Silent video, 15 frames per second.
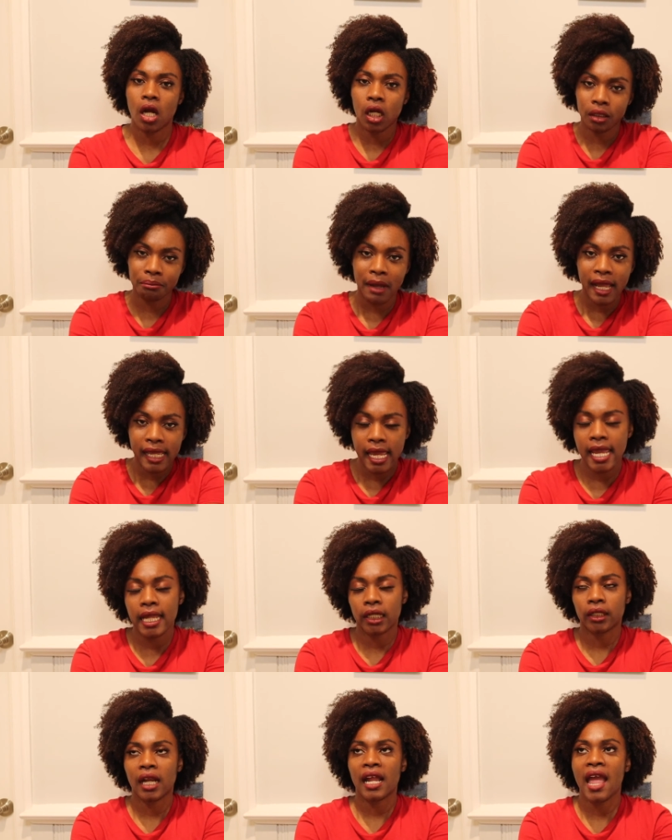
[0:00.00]
on my
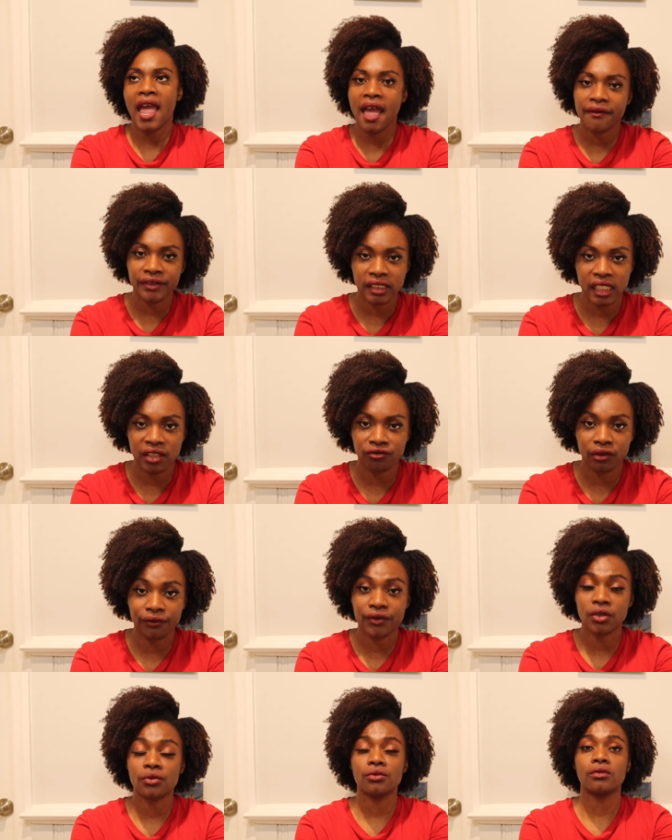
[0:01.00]
hair. I have seen
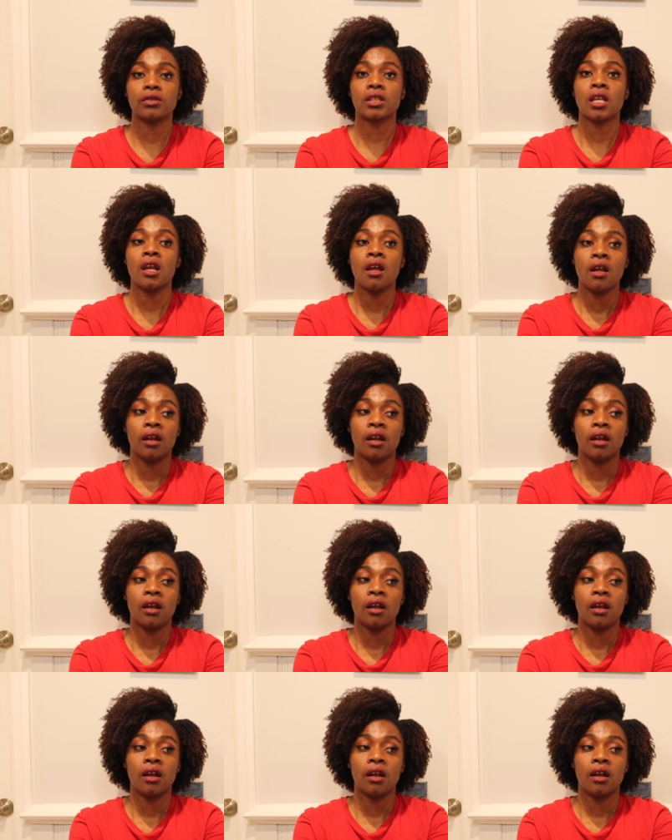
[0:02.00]
reviews